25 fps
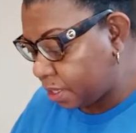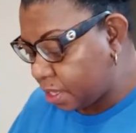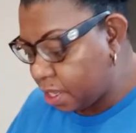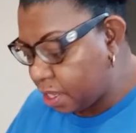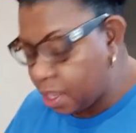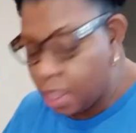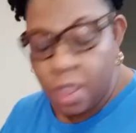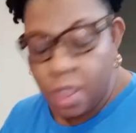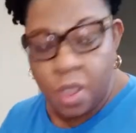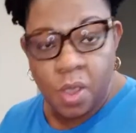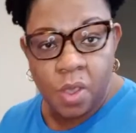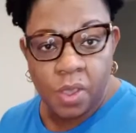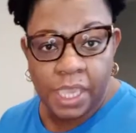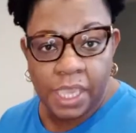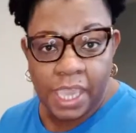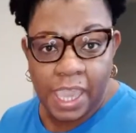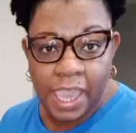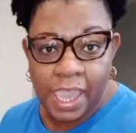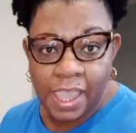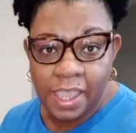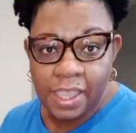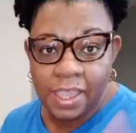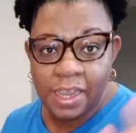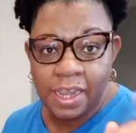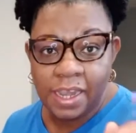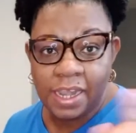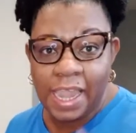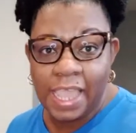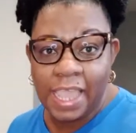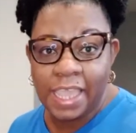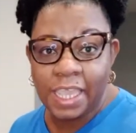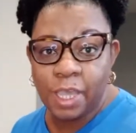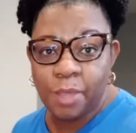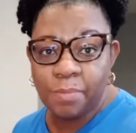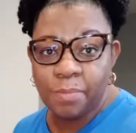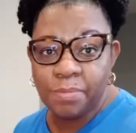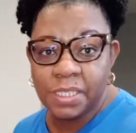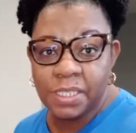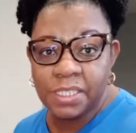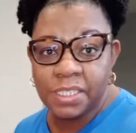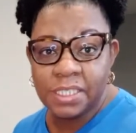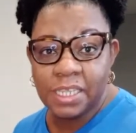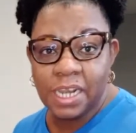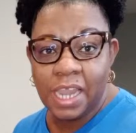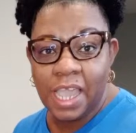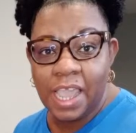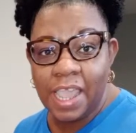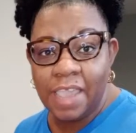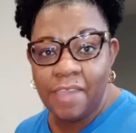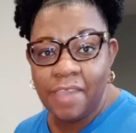Okay, like up this
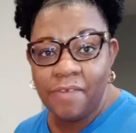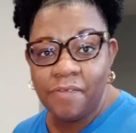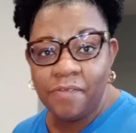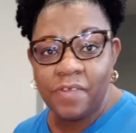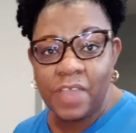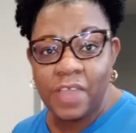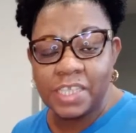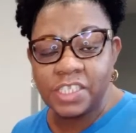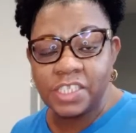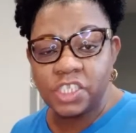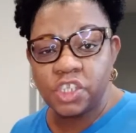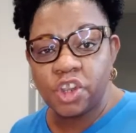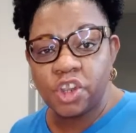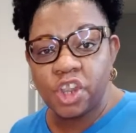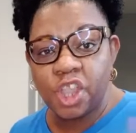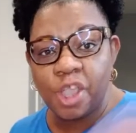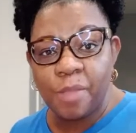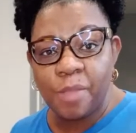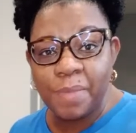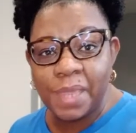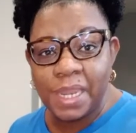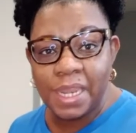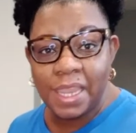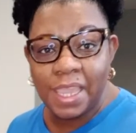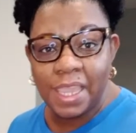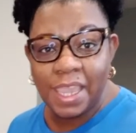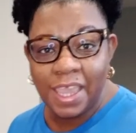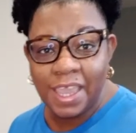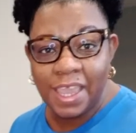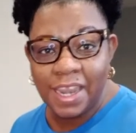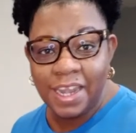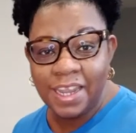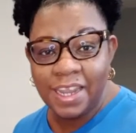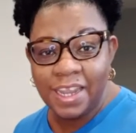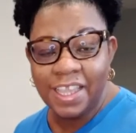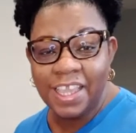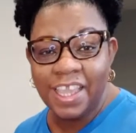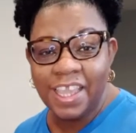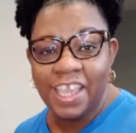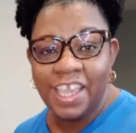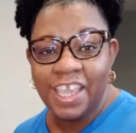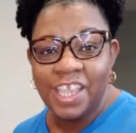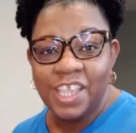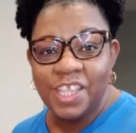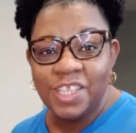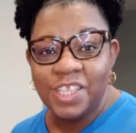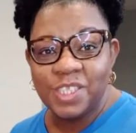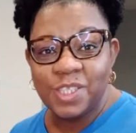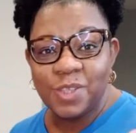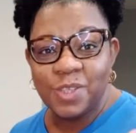live as you're coming in
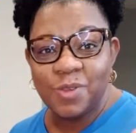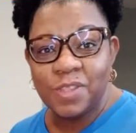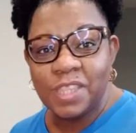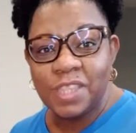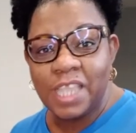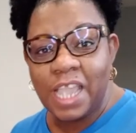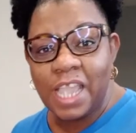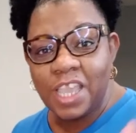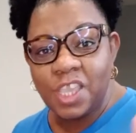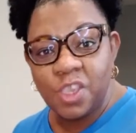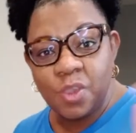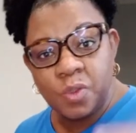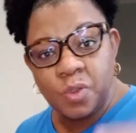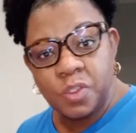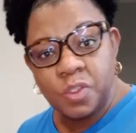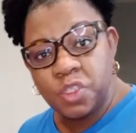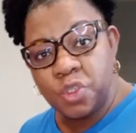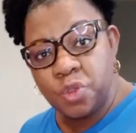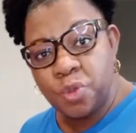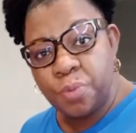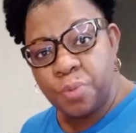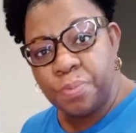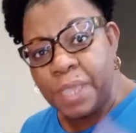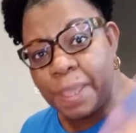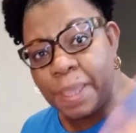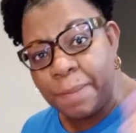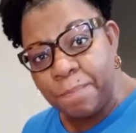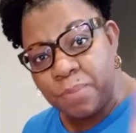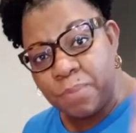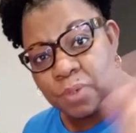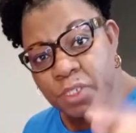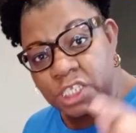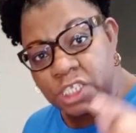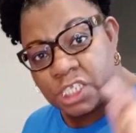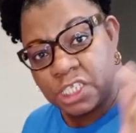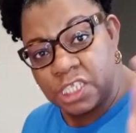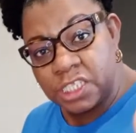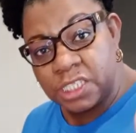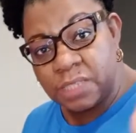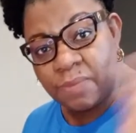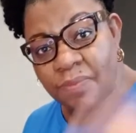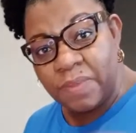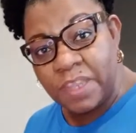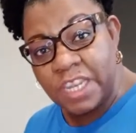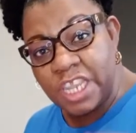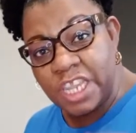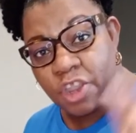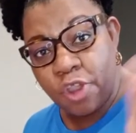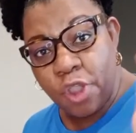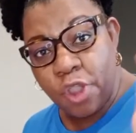so that YouTube can push this
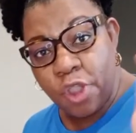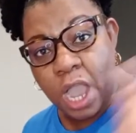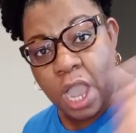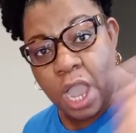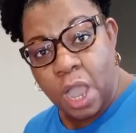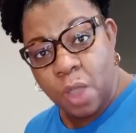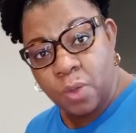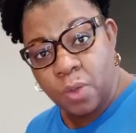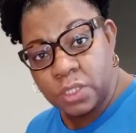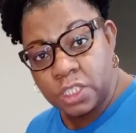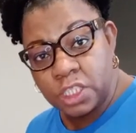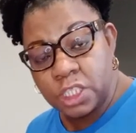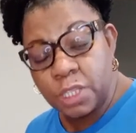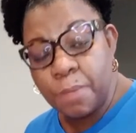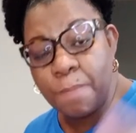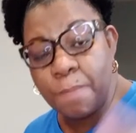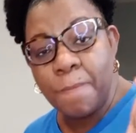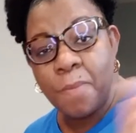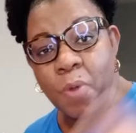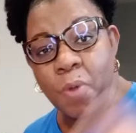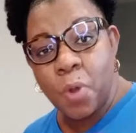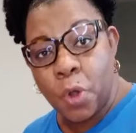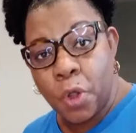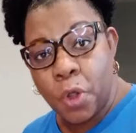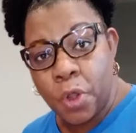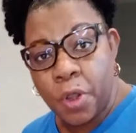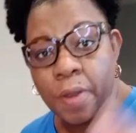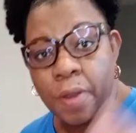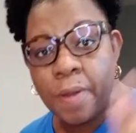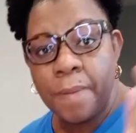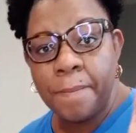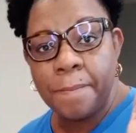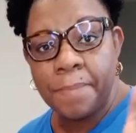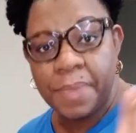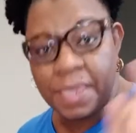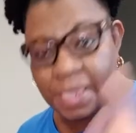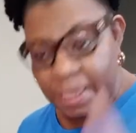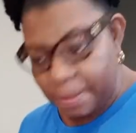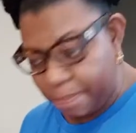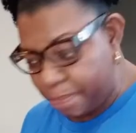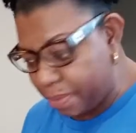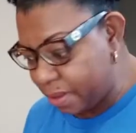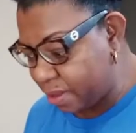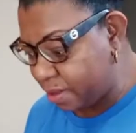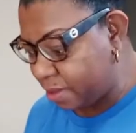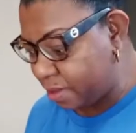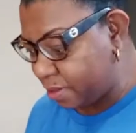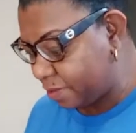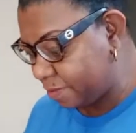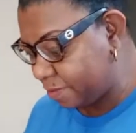video out to more
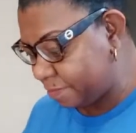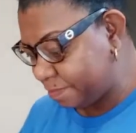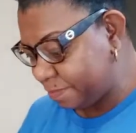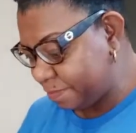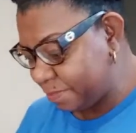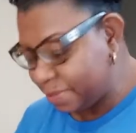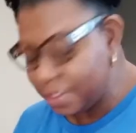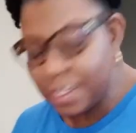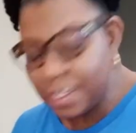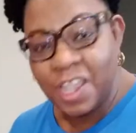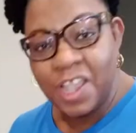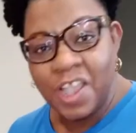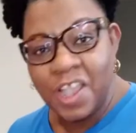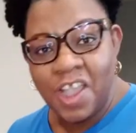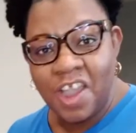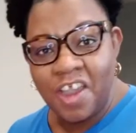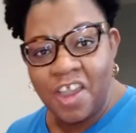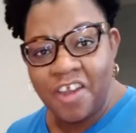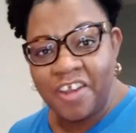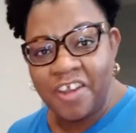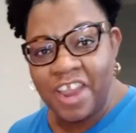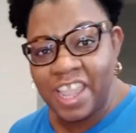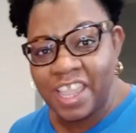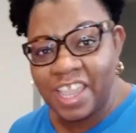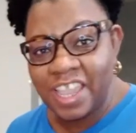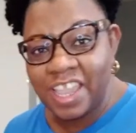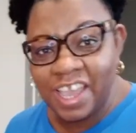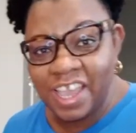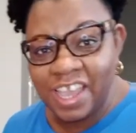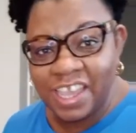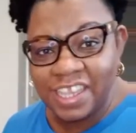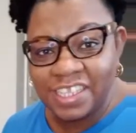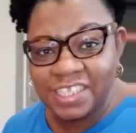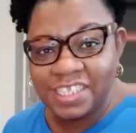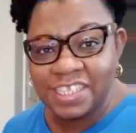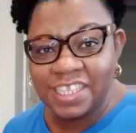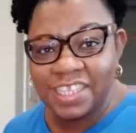people. All right guys.